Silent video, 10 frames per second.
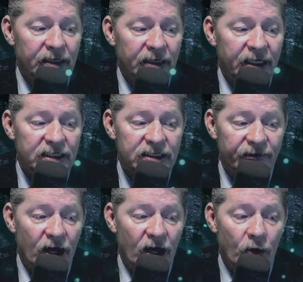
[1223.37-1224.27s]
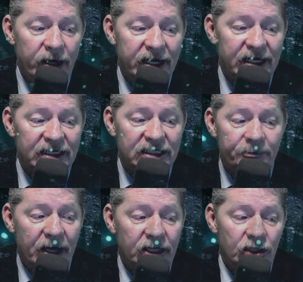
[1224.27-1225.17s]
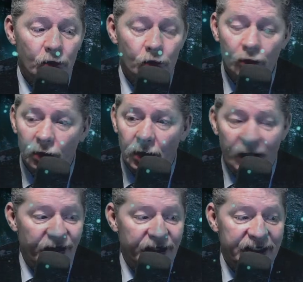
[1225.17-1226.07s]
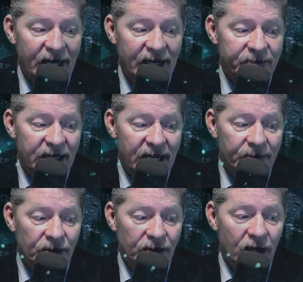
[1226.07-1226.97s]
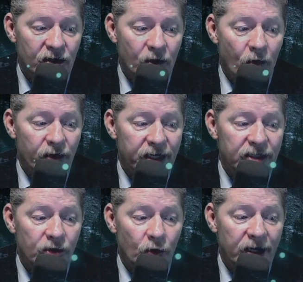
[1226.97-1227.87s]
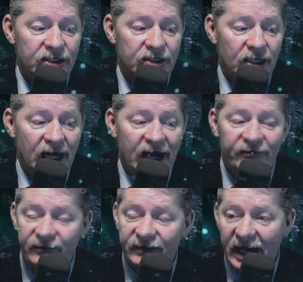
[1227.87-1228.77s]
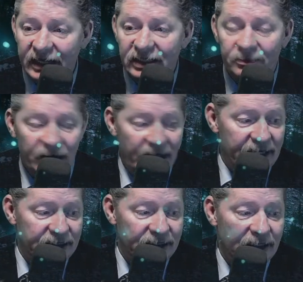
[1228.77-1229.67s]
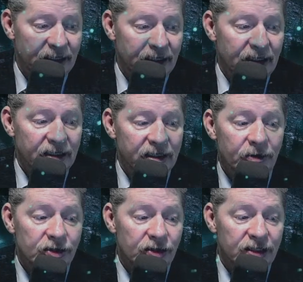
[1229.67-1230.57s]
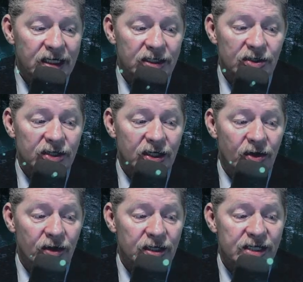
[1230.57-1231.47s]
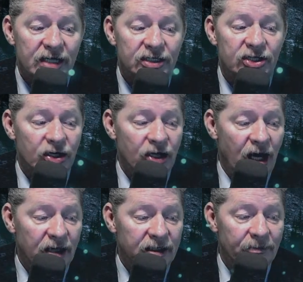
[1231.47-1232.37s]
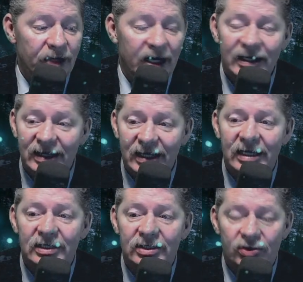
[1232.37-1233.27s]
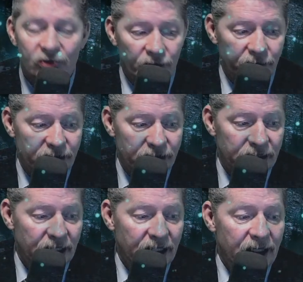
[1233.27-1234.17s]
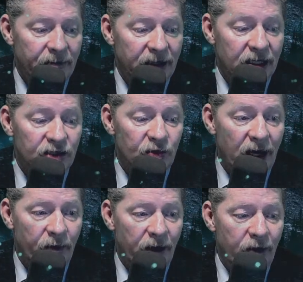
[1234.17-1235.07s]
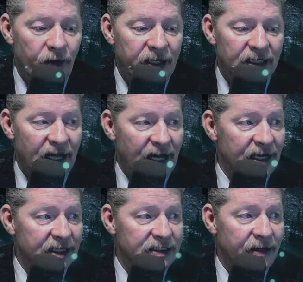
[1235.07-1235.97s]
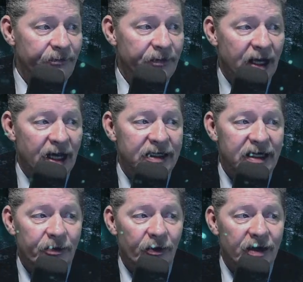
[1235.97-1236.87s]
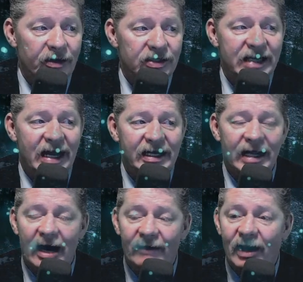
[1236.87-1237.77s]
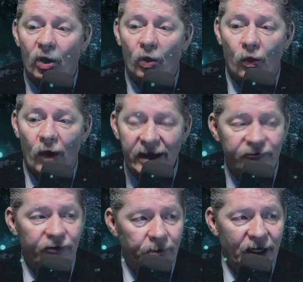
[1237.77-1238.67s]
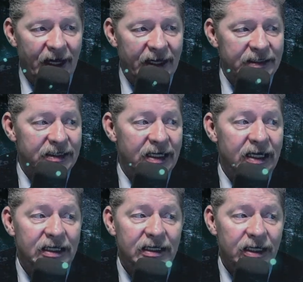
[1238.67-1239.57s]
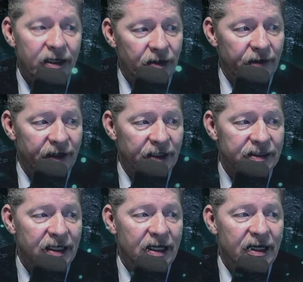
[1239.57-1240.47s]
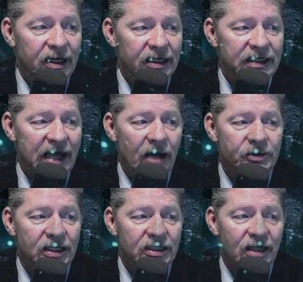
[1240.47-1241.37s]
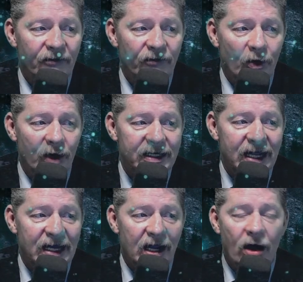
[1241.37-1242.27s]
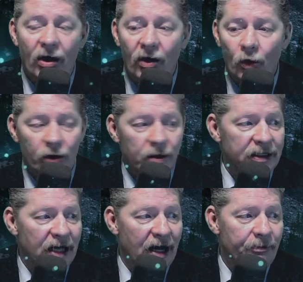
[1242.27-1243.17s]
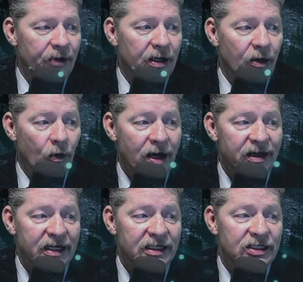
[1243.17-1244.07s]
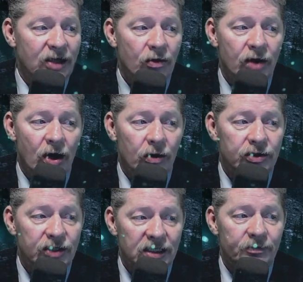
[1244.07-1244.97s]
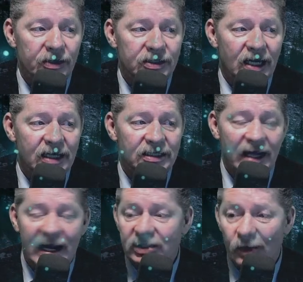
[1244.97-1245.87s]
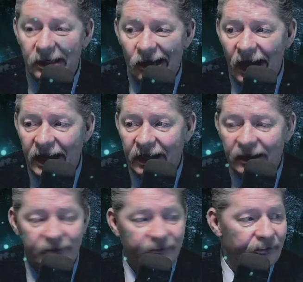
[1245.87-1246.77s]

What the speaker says: Least of all, we can expect to rule the timetable according to which life takes place. The Mussar teachers encourage us to contemplate these truths, because when we realize a deeper understanding of our rightful place in the universe, this helps us avoid getting all worked up when things don't go just precisely as we'd like.